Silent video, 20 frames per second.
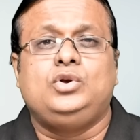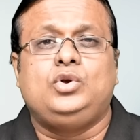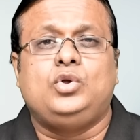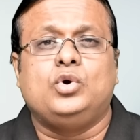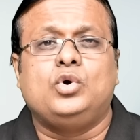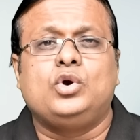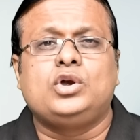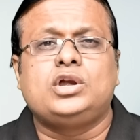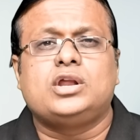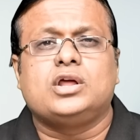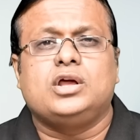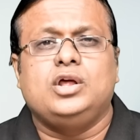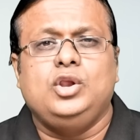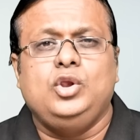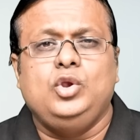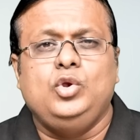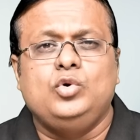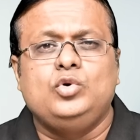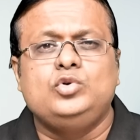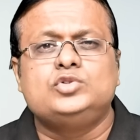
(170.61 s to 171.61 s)
Don't
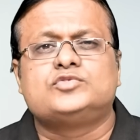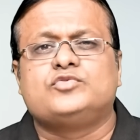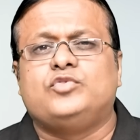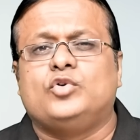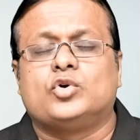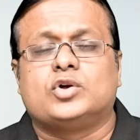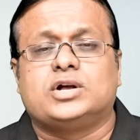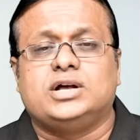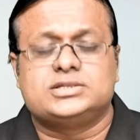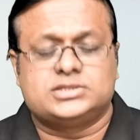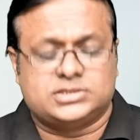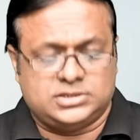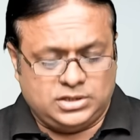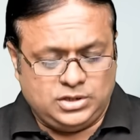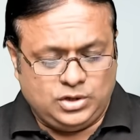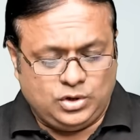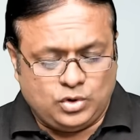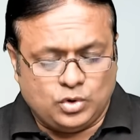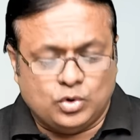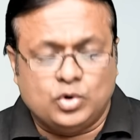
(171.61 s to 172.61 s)
lose focus,
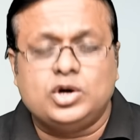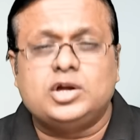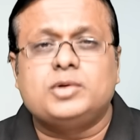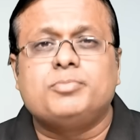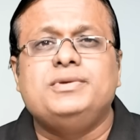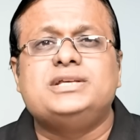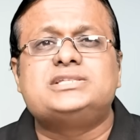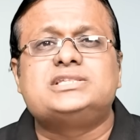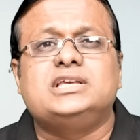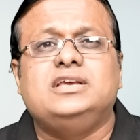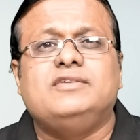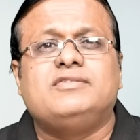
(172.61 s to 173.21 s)
don't miss